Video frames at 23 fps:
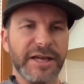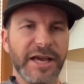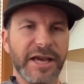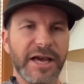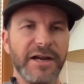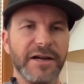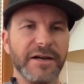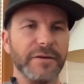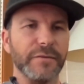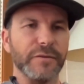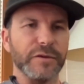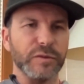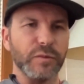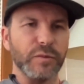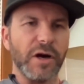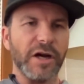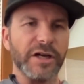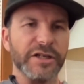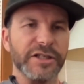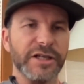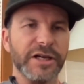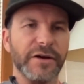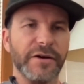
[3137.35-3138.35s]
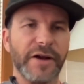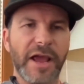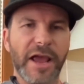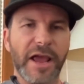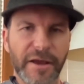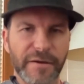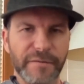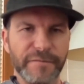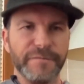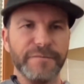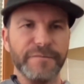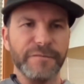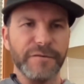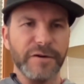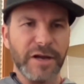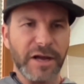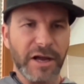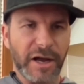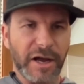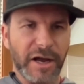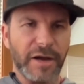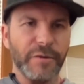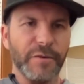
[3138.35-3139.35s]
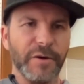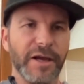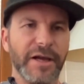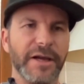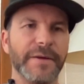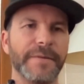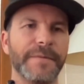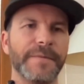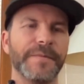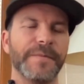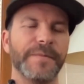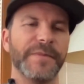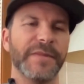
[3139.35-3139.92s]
of Canada was washed out. Every highway.